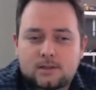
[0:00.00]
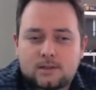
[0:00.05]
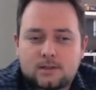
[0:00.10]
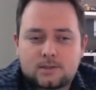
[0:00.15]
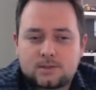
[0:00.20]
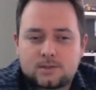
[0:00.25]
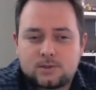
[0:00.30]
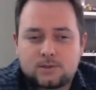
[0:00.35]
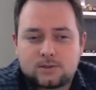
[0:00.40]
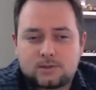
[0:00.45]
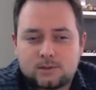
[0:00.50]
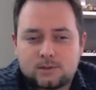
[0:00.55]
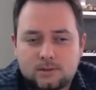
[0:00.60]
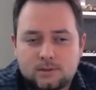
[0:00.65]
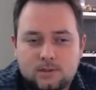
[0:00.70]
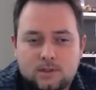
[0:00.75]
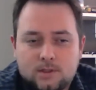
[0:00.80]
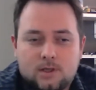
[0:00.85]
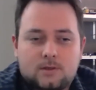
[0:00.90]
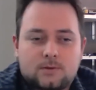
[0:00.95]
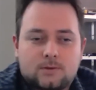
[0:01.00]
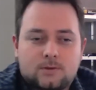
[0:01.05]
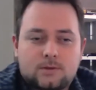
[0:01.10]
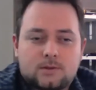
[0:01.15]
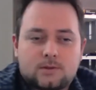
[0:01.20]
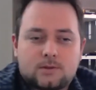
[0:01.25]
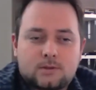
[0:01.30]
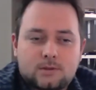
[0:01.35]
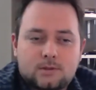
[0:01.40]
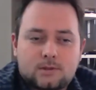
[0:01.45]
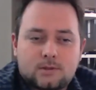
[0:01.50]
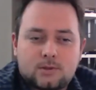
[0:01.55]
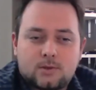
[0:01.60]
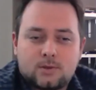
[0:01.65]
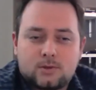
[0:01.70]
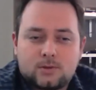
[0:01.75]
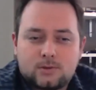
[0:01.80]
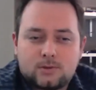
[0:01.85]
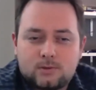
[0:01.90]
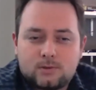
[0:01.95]
it's not our
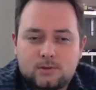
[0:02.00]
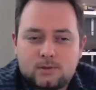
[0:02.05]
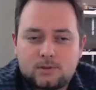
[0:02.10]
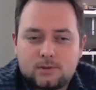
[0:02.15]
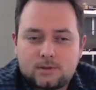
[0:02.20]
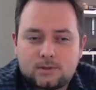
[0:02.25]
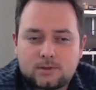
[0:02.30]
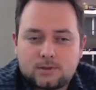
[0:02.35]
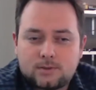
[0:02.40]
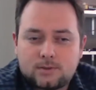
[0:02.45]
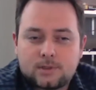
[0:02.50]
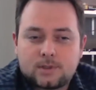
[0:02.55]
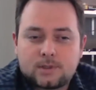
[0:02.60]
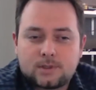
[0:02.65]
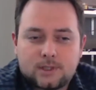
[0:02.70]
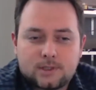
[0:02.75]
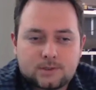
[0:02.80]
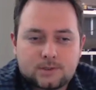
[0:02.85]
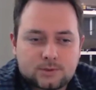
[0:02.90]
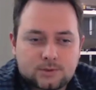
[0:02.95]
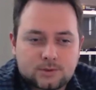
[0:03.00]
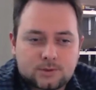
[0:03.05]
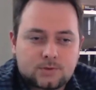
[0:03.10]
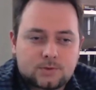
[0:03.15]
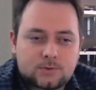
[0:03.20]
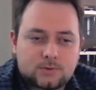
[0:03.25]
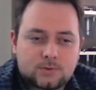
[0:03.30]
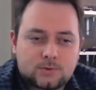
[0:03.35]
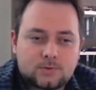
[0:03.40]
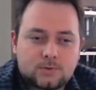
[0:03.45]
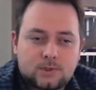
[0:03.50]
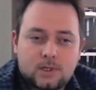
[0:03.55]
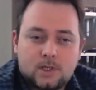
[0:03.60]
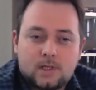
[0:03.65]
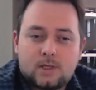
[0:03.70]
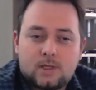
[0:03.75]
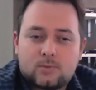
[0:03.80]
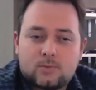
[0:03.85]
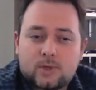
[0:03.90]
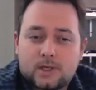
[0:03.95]
goal during lectures to
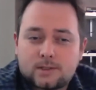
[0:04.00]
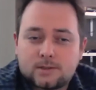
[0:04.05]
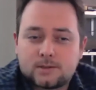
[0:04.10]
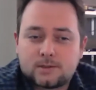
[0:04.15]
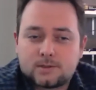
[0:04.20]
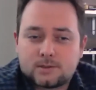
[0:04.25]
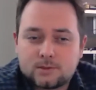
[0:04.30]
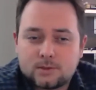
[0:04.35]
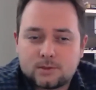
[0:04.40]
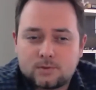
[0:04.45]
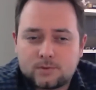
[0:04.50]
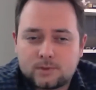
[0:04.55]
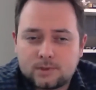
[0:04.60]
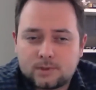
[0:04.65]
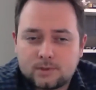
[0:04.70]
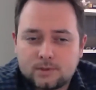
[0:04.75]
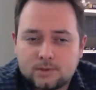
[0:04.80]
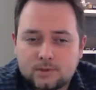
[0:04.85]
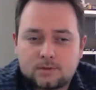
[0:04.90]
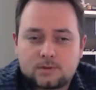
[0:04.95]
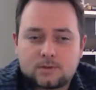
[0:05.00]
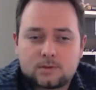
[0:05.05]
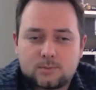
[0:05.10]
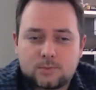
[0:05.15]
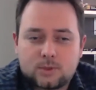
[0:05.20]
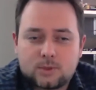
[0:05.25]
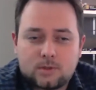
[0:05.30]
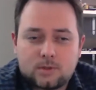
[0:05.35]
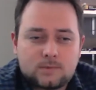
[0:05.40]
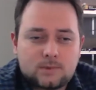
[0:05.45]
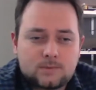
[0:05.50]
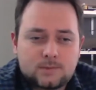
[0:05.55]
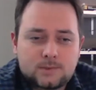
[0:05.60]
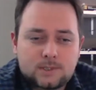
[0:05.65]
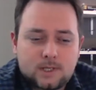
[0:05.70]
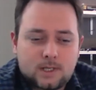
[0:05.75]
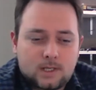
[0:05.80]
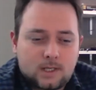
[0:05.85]
practice solving problems.